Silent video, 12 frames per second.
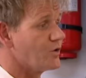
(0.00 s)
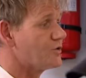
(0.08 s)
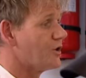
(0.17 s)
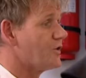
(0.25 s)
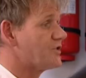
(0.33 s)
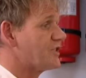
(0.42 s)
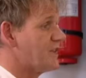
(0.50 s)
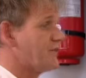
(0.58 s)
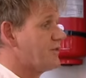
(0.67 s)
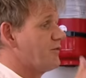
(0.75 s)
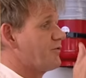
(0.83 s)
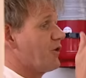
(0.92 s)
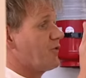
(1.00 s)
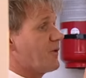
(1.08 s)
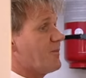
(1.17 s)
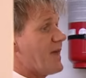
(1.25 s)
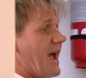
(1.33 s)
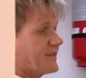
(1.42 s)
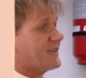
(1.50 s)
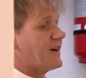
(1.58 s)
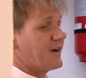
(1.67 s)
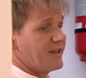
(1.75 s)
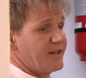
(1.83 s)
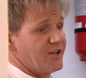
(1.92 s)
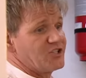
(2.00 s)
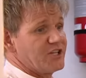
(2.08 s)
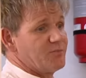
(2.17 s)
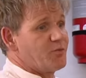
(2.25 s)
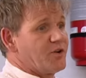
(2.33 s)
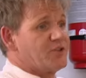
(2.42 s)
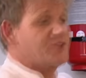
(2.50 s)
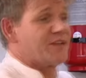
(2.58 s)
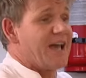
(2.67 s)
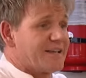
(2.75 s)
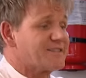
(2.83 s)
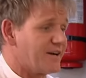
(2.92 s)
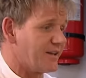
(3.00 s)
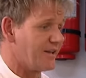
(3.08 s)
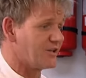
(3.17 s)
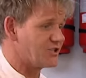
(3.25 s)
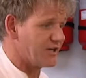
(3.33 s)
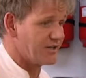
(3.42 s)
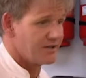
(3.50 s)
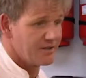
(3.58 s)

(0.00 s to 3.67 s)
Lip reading: you're doing is just lifting food from that side of the kitchen and putting it to that side of the kitchen.